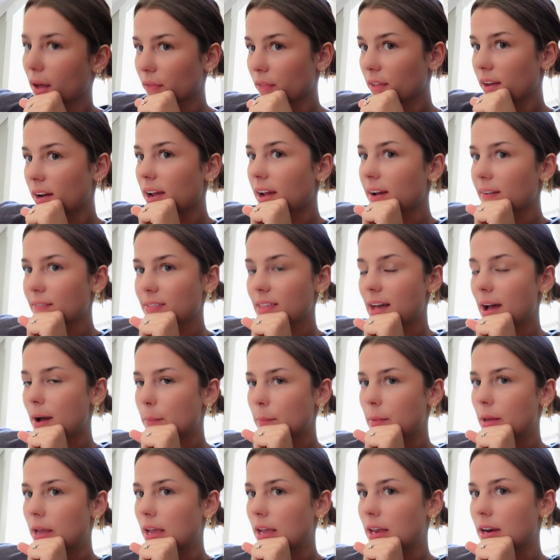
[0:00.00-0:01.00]
that I have that
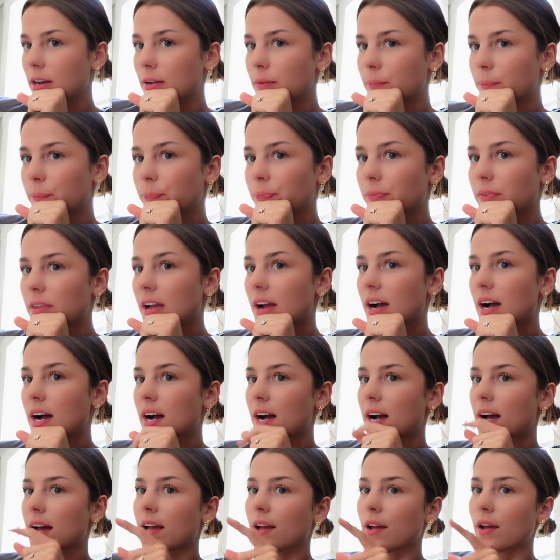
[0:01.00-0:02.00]
made,
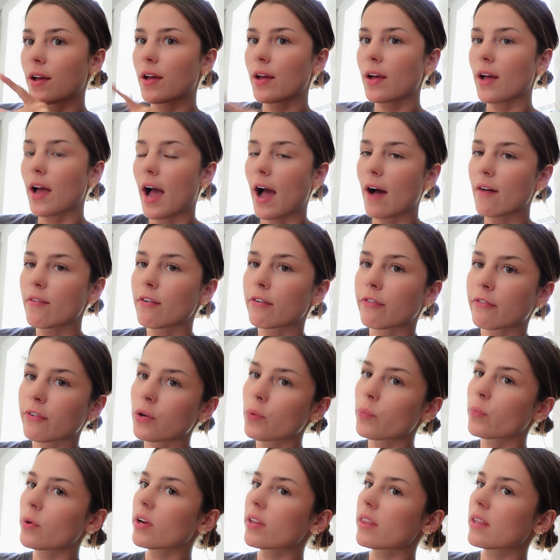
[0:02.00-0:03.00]
I have a few
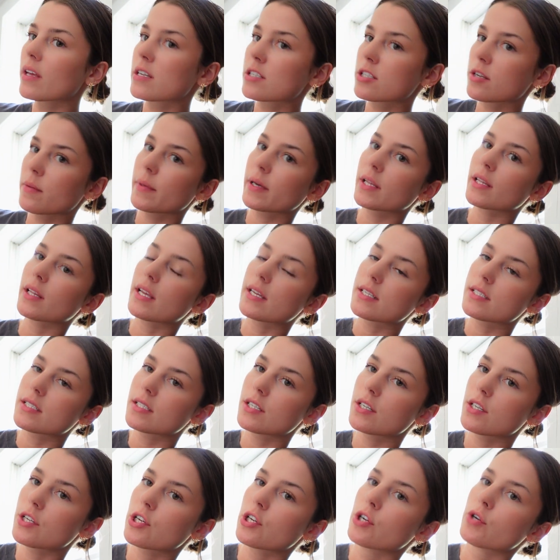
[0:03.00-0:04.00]
more things on my list
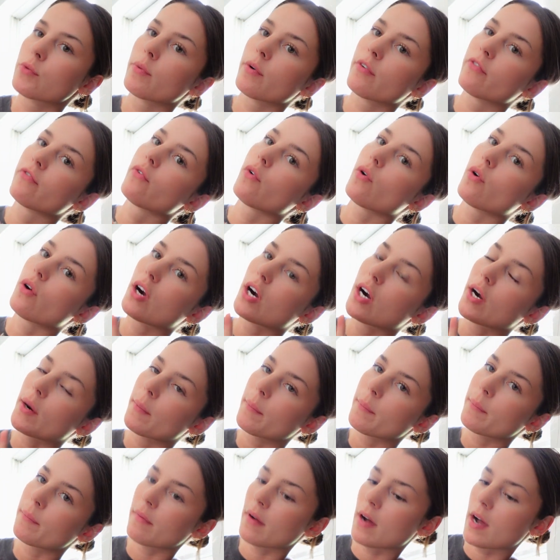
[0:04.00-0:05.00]
to do before
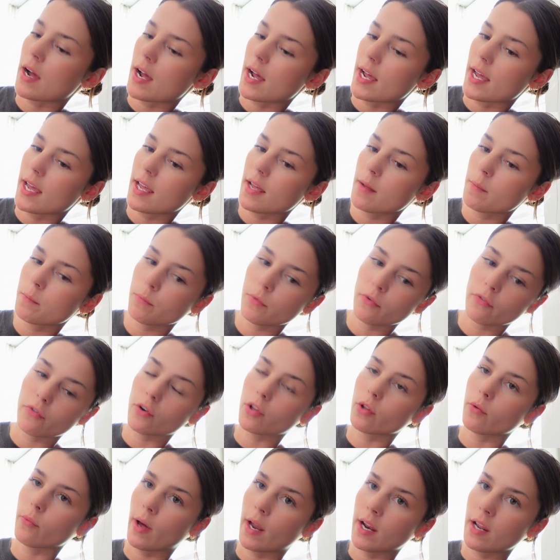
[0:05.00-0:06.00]

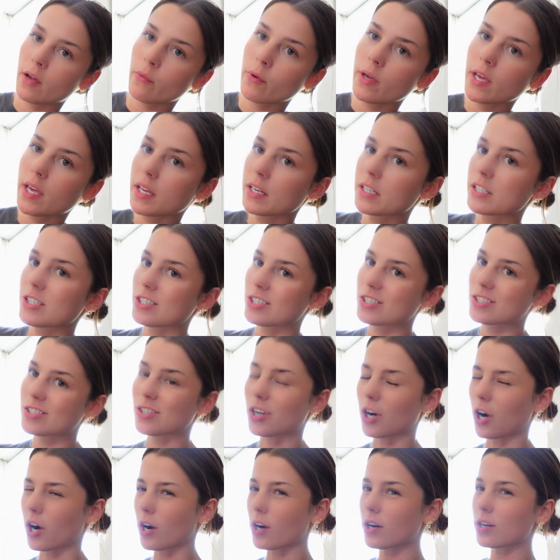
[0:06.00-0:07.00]
the wedding weekend
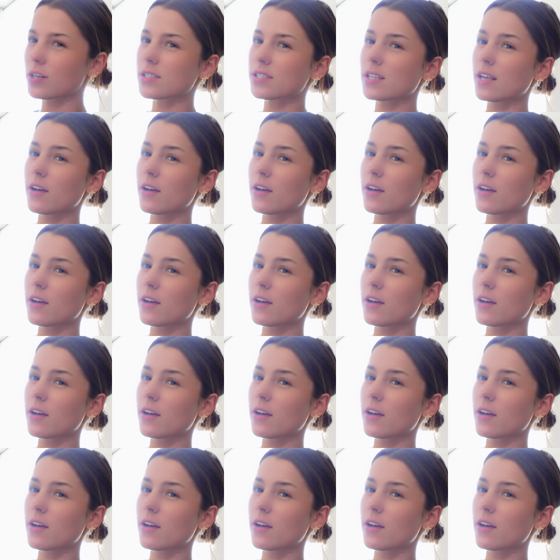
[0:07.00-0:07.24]
starts